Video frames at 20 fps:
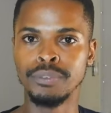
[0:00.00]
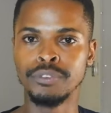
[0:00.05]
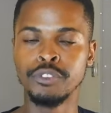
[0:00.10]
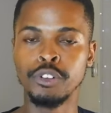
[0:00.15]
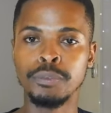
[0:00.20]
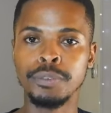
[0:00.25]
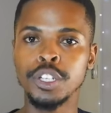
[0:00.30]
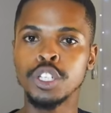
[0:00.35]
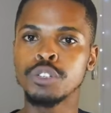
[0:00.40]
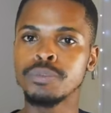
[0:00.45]

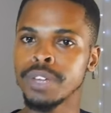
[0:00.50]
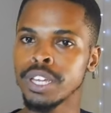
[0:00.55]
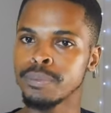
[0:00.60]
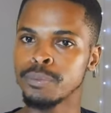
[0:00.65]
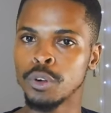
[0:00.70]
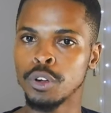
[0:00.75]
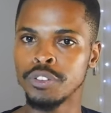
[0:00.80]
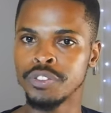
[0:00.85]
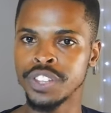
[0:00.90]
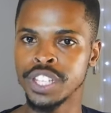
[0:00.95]
For me to make
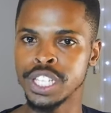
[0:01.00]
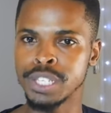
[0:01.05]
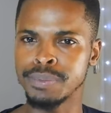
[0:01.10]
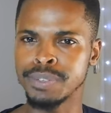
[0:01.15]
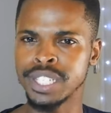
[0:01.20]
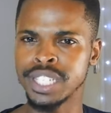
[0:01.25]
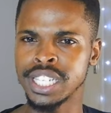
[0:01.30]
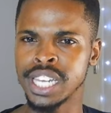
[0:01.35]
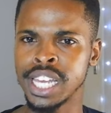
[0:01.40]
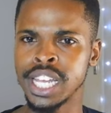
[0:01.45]
more of these
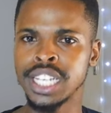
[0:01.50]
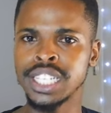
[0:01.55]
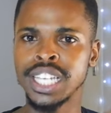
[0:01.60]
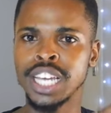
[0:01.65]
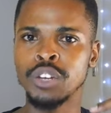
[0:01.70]
mistakes,